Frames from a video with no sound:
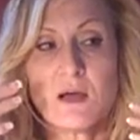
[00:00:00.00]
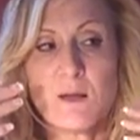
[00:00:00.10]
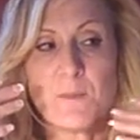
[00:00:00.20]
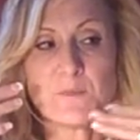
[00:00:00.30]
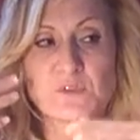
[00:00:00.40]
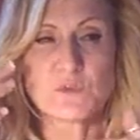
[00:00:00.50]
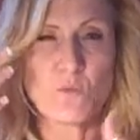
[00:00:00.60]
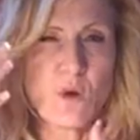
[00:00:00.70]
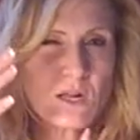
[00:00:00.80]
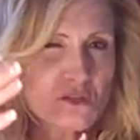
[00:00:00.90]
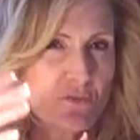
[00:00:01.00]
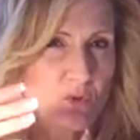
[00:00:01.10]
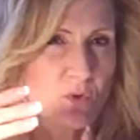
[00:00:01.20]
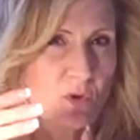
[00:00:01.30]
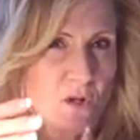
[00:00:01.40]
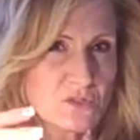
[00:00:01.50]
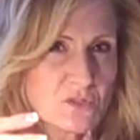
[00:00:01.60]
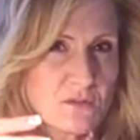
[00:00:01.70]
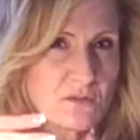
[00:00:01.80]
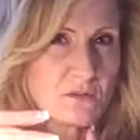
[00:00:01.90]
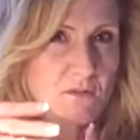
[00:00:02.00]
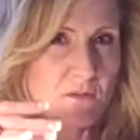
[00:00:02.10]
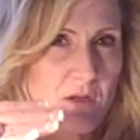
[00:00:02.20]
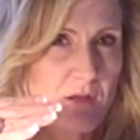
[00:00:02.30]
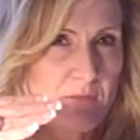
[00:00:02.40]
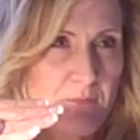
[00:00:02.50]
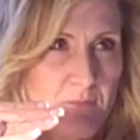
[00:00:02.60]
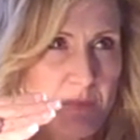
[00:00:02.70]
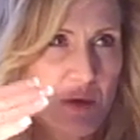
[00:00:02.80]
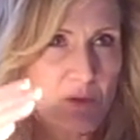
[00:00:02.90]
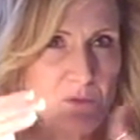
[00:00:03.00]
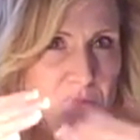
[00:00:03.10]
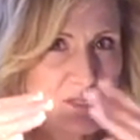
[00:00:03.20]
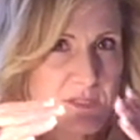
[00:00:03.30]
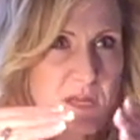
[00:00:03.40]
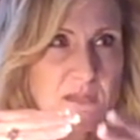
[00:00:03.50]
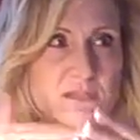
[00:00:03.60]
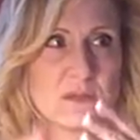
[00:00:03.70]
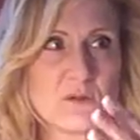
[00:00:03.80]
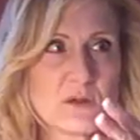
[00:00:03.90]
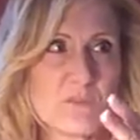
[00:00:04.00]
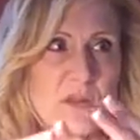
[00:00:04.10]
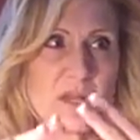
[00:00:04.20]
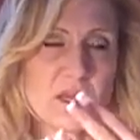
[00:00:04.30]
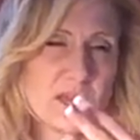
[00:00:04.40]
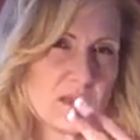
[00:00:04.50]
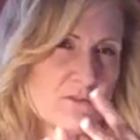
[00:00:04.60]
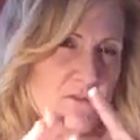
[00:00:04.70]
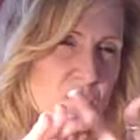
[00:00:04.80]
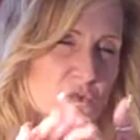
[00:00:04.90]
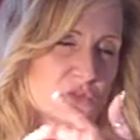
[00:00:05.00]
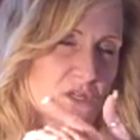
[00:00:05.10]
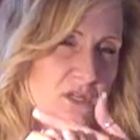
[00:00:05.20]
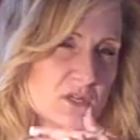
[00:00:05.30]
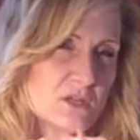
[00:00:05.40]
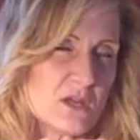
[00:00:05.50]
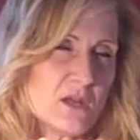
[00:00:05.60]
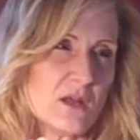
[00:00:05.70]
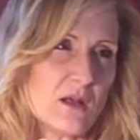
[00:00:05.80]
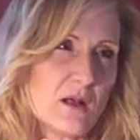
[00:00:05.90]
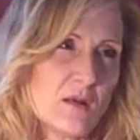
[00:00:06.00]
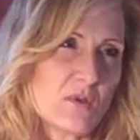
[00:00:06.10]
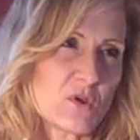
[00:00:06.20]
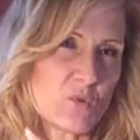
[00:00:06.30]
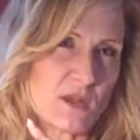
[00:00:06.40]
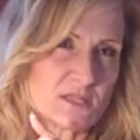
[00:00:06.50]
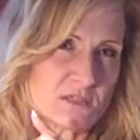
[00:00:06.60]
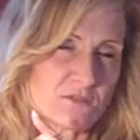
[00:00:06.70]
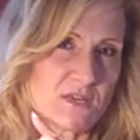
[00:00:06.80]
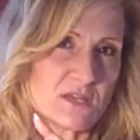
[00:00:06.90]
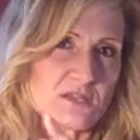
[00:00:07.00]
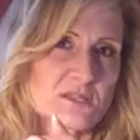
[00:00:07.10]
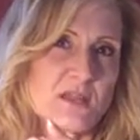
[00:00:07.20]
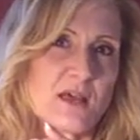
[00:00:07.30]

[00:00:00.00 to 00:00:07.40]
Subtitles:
So you watch for altered mental states, irritability, confusion, aggressiveness.